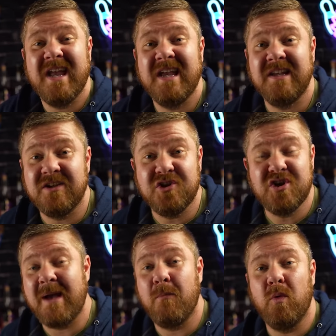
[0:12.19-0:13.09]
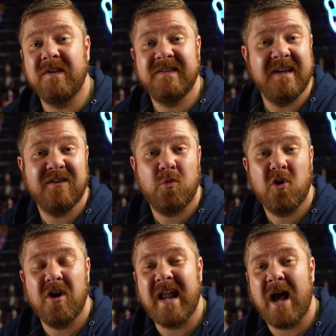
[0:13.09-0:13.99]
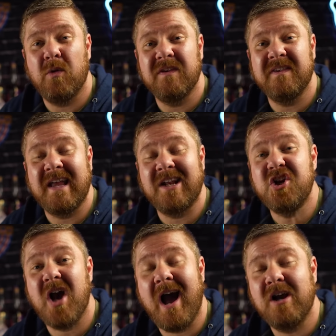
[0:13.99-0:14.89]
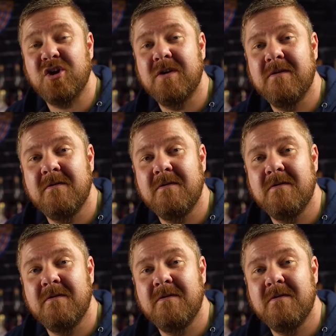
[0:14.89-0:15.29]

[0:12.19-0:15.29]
hidden gem whiskeys were, and I was like, Josh,